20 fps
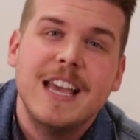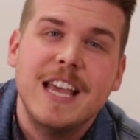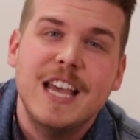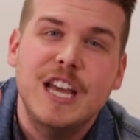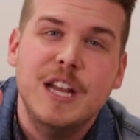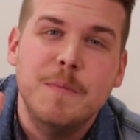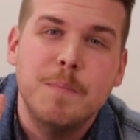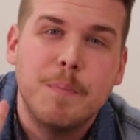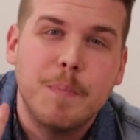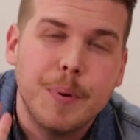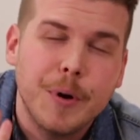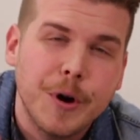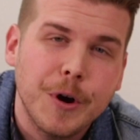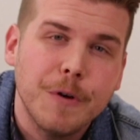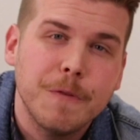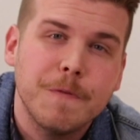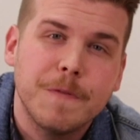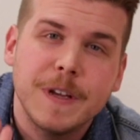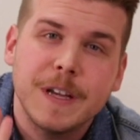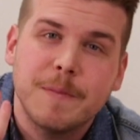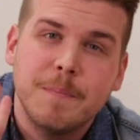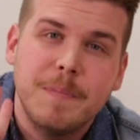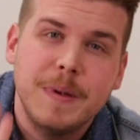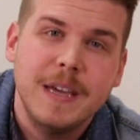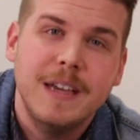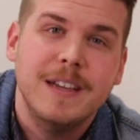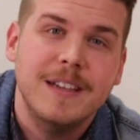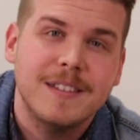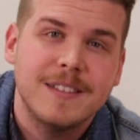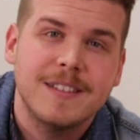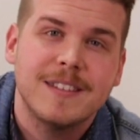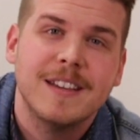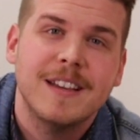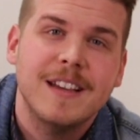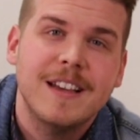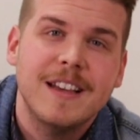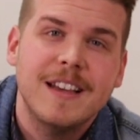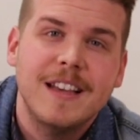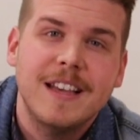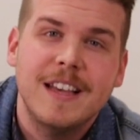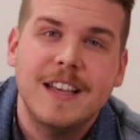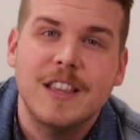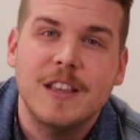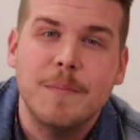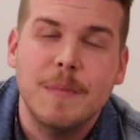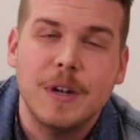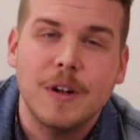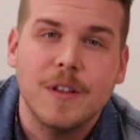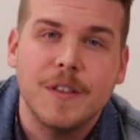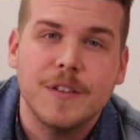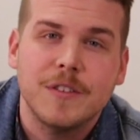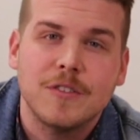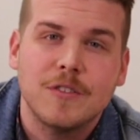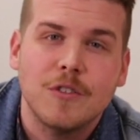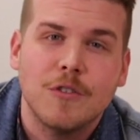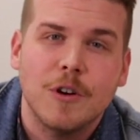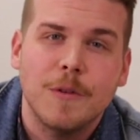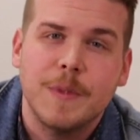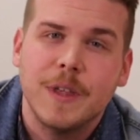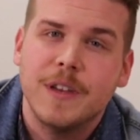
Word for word: in perfect peace in the middle of the storm.